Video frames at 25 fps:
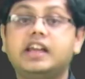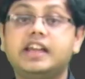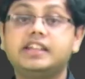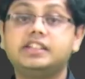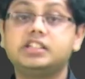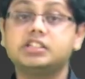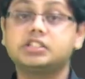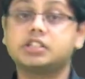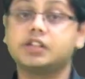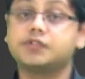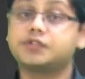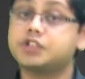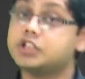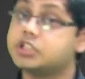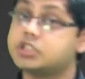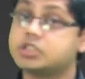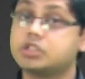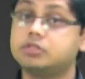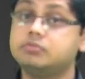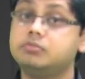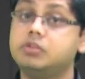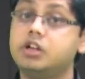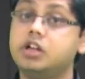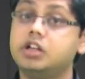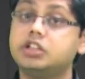The digestive
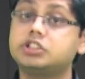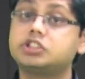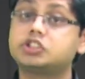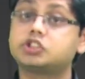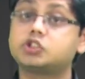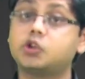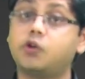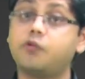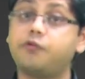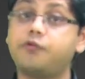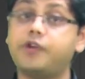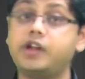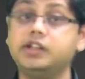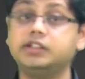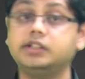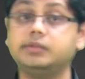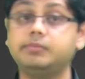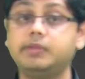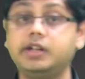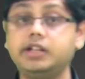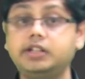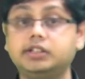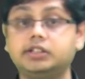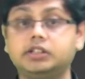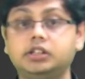system is so
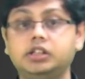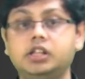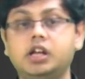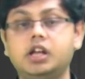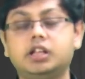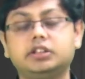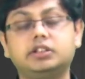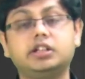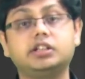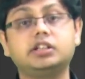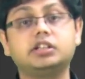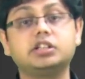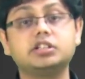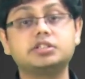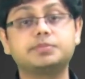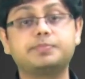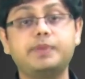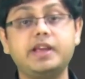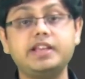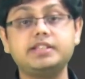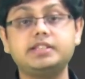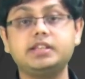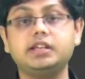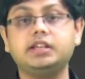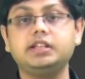fundamental that it is
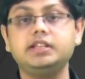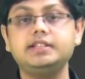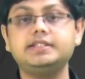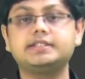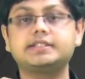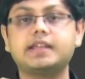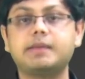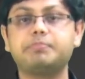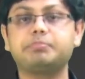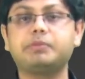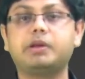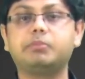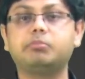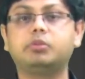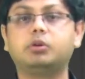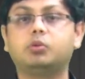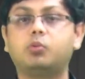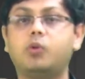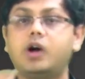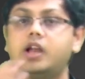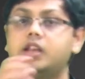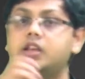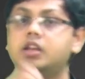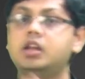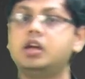basically step number
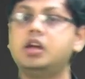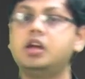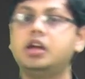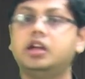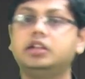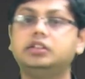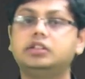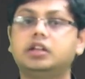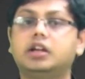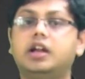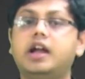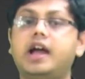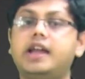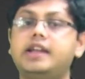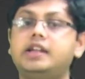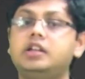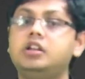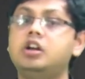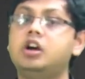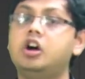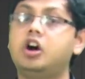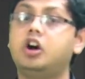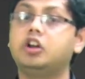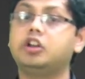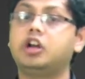one in the
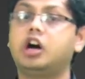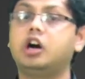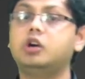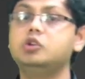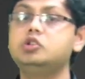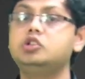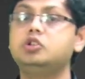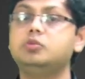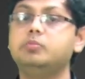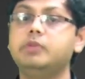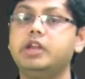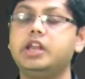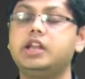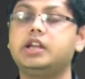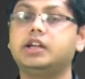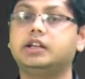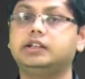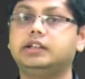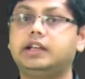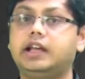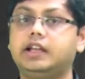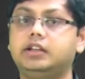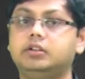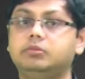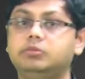guide on how to make
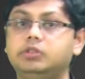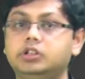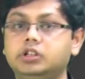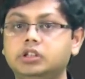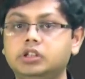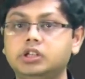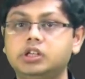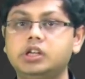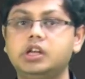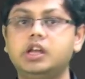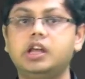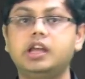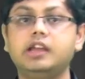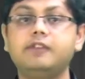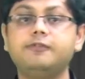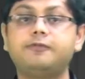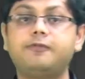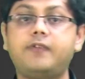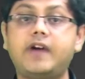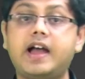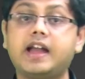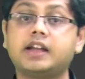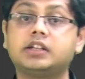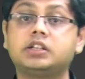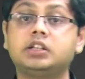an animal. In
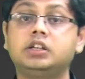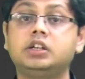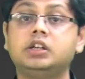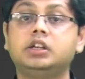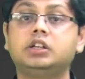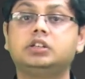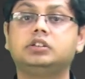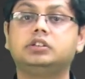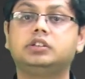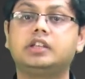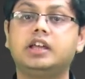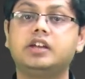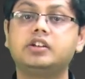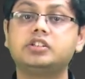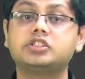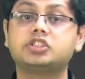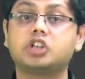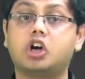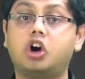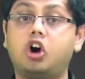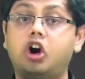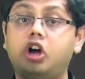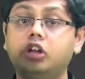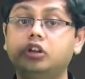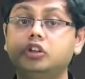fact, there is
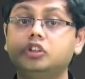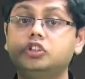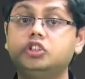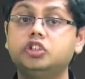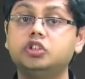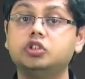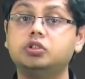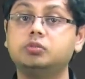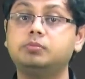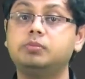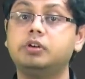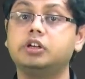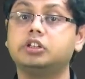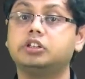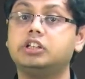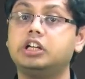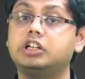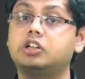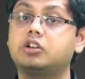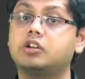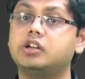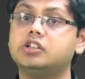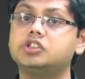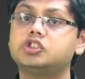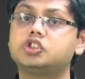a hollow tube
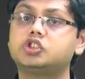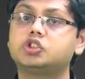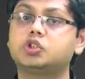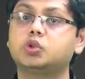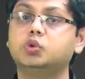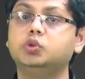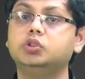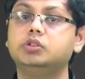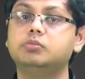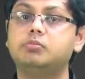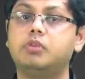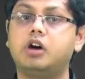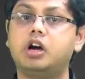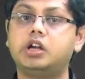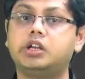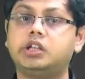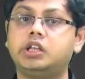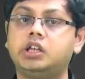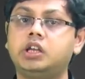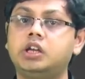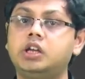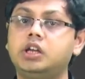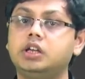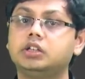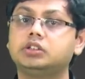that runs through the
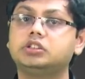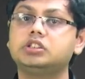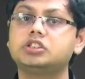body.